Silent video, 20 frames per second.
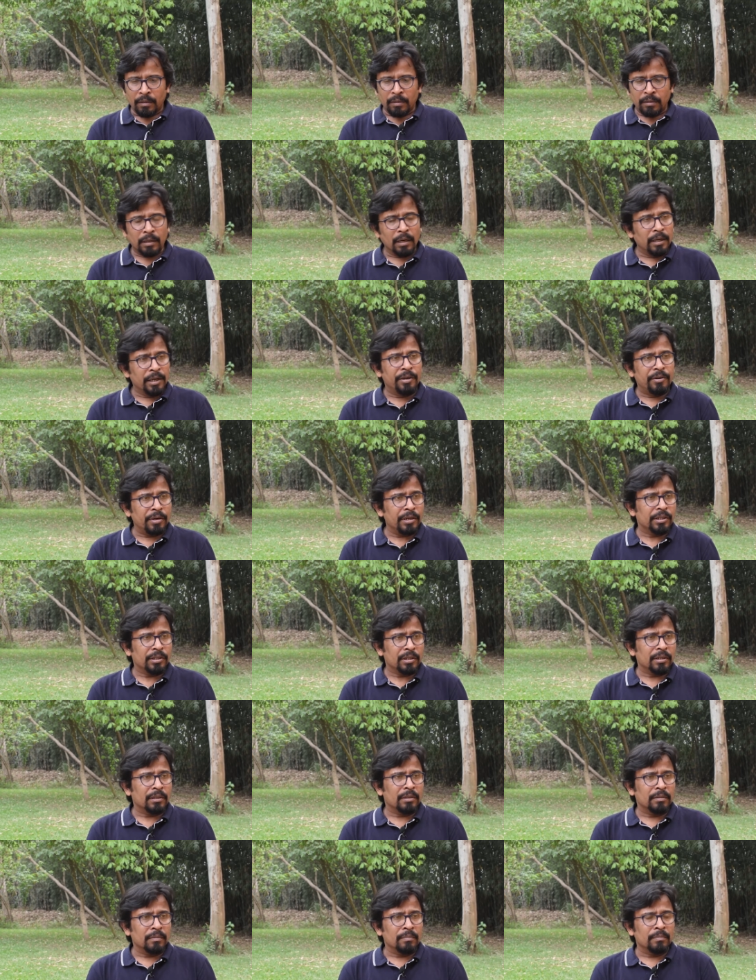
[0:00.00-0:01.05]
The
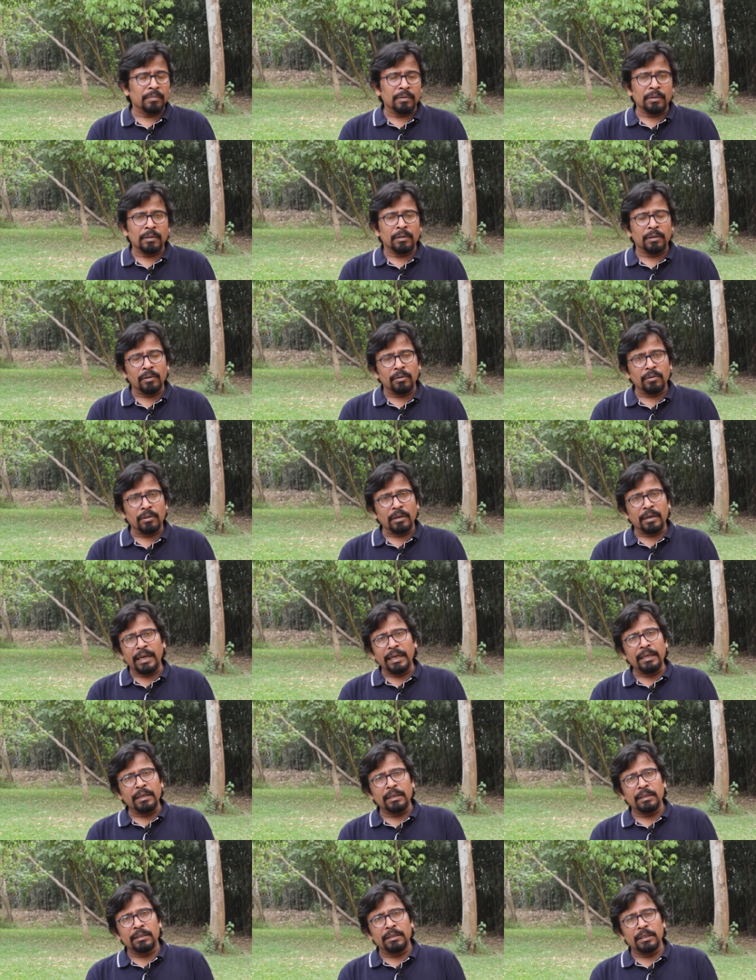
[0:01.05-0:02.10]
literature, the
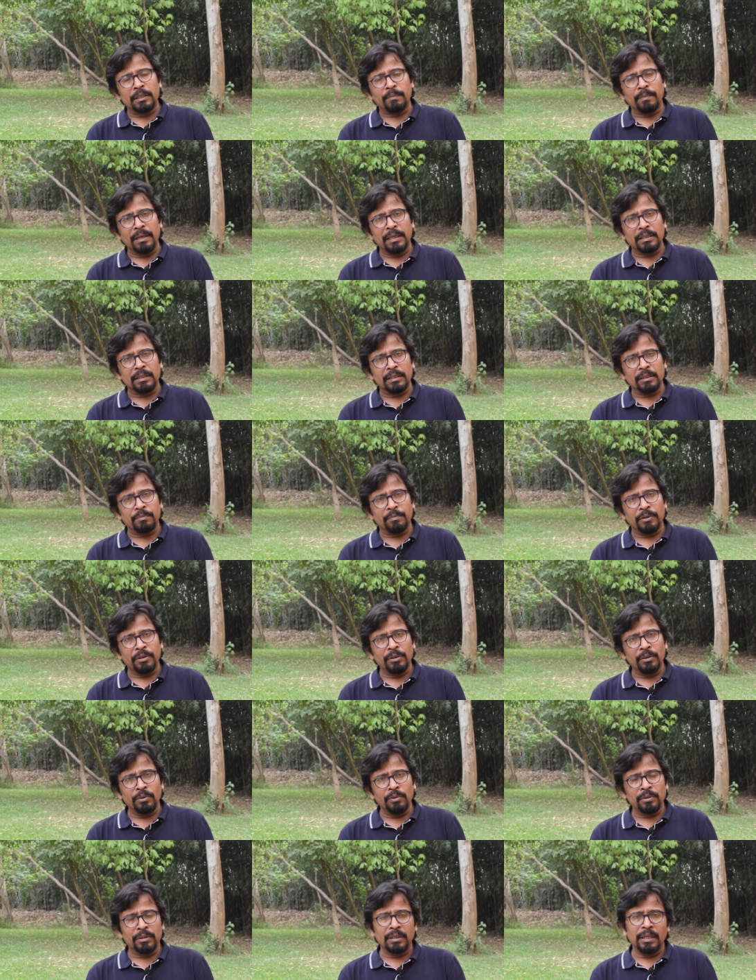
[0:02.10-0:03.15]
writers this place has
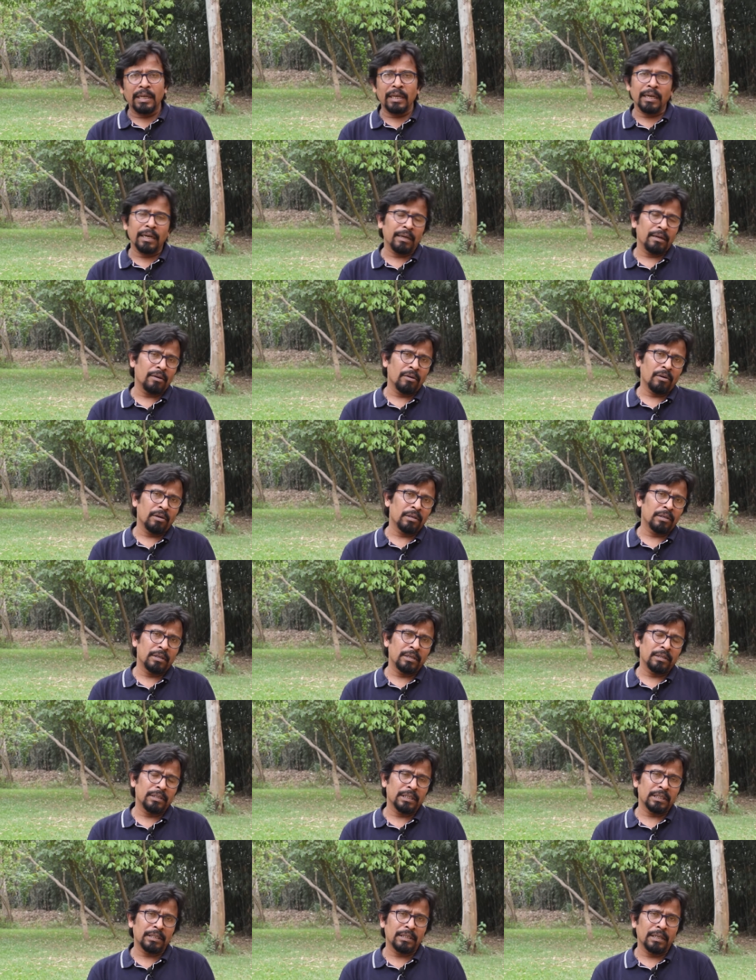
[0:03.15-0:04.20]
produced, they are not
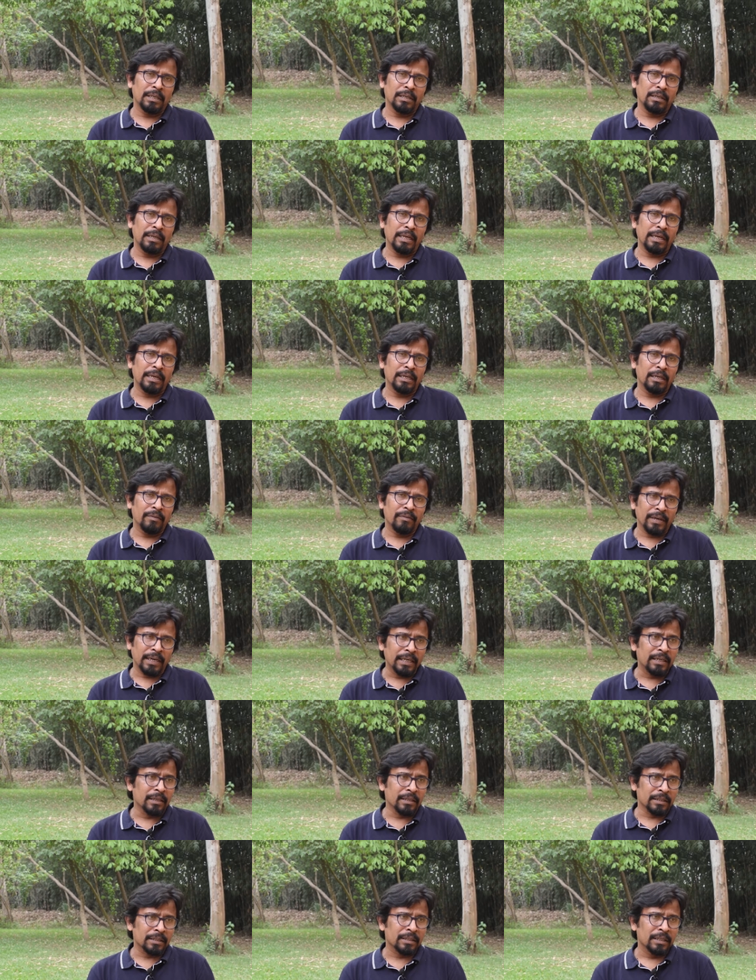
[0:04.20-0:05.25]
just the narrative
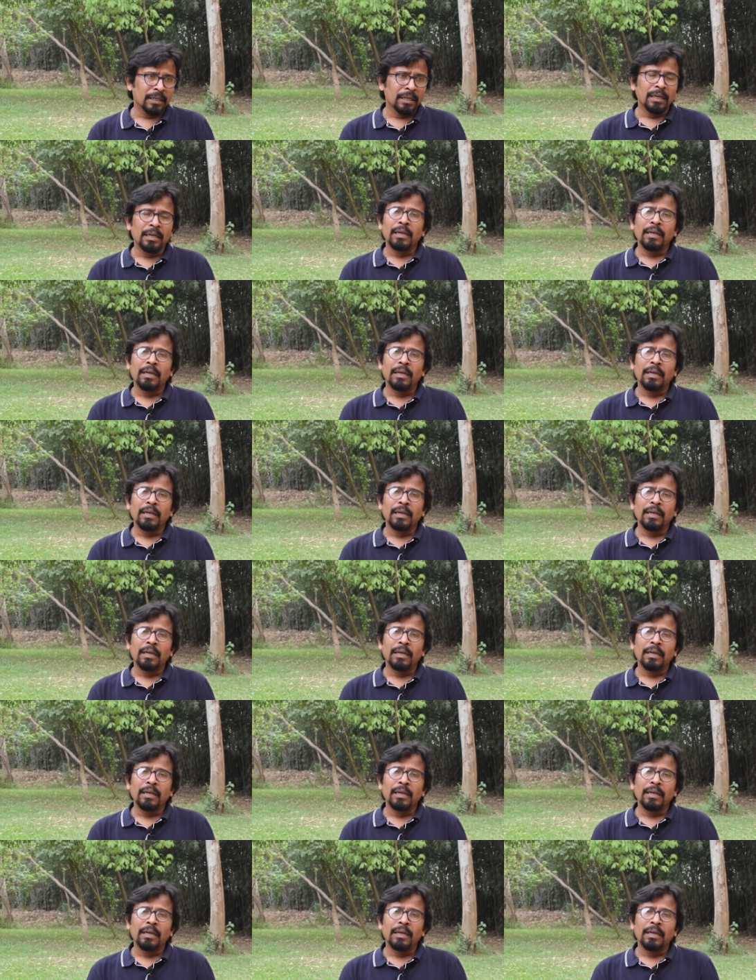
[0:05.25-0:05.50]
writers.